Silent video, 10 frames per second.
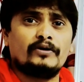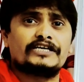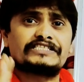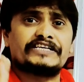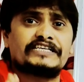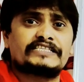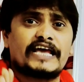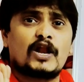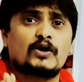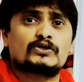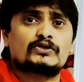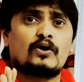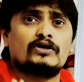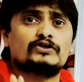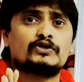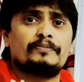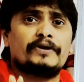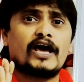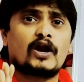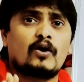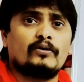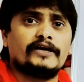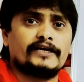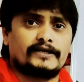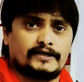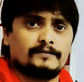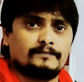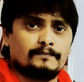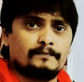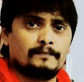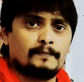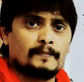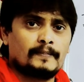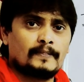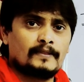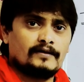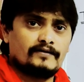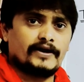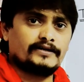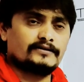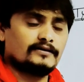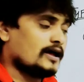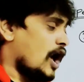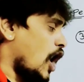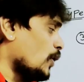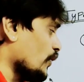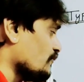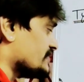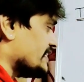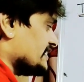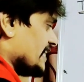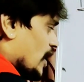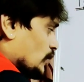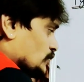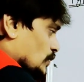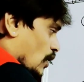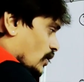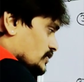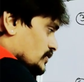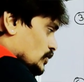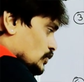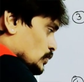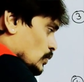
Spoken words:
Six electrons should be around it. Right. Out of six electrons, the two